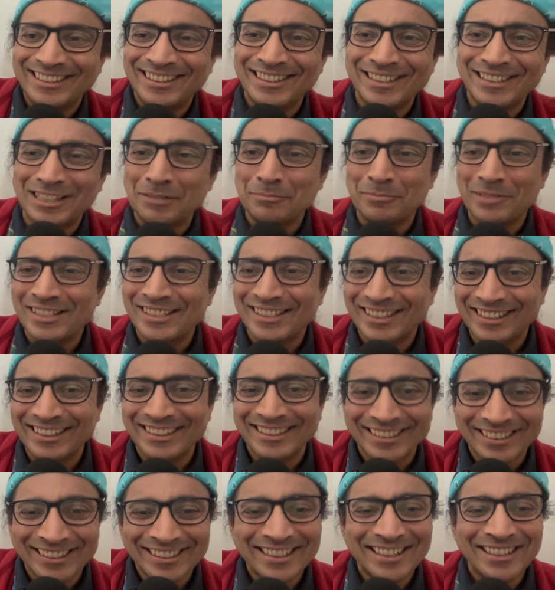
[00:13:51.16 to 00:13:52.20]

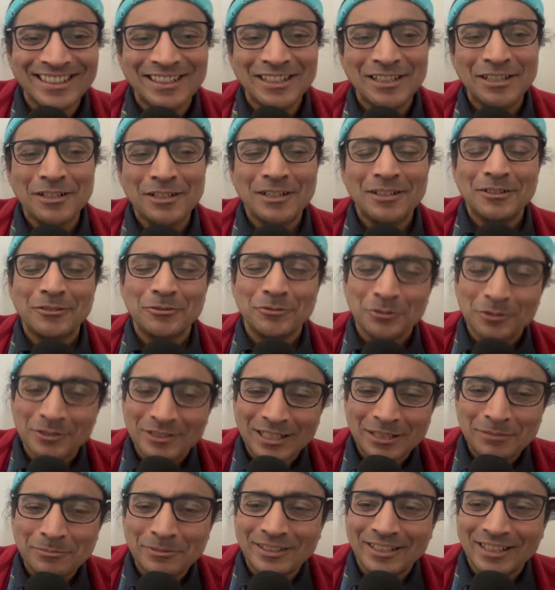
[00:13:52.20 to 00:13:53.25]
amazingly, food
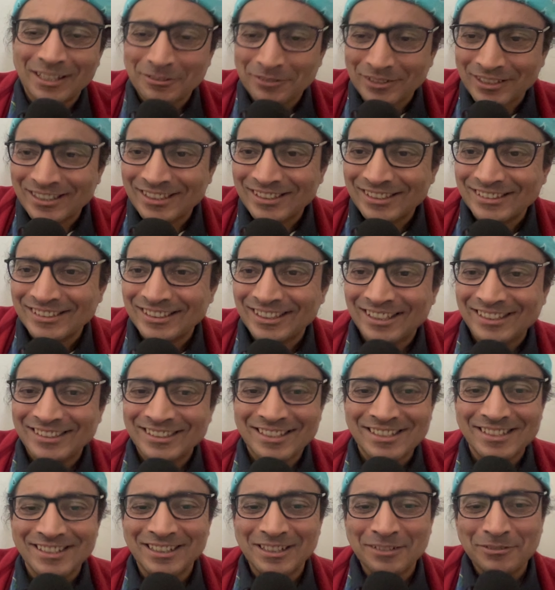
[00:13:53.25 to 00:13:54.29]
can be delivered. There are
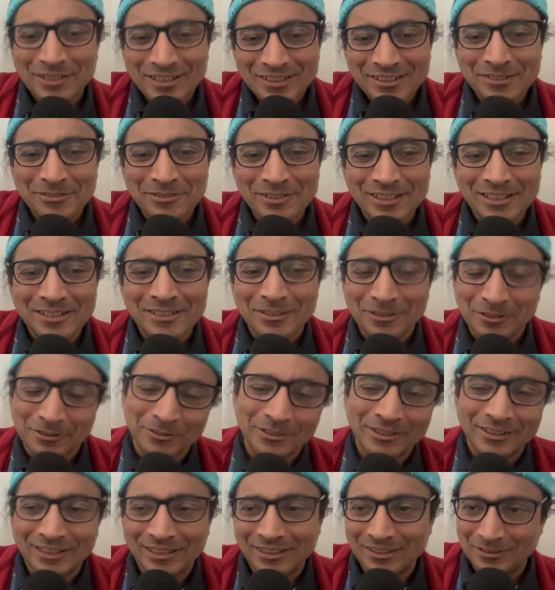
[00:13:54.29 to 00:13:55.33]
these delivery services,
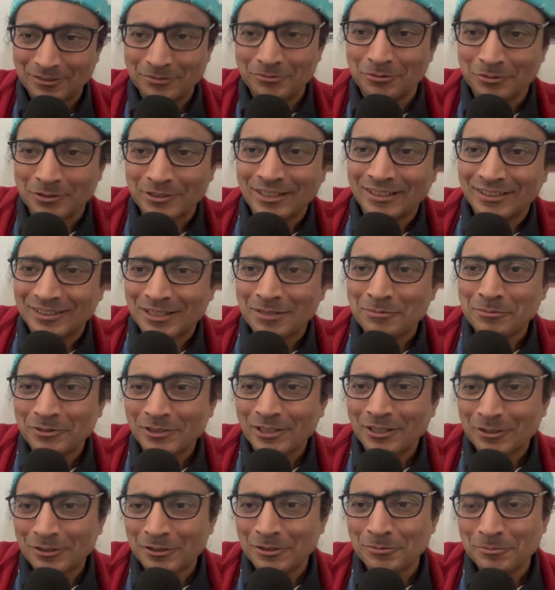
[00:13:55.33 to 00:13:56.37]
so the food can come to
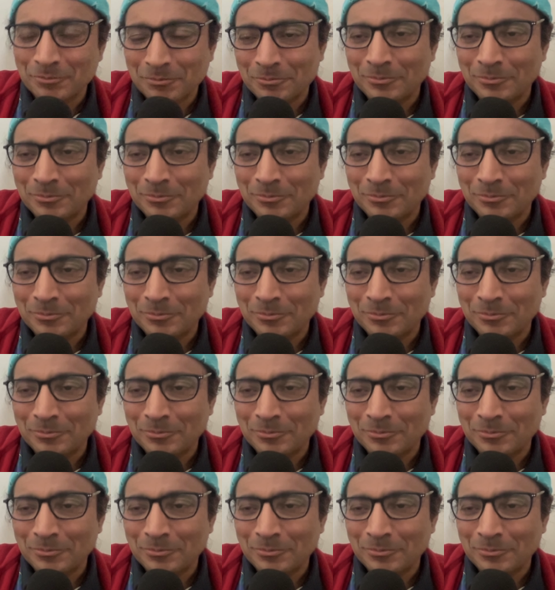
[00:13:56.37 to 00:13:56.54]
our home.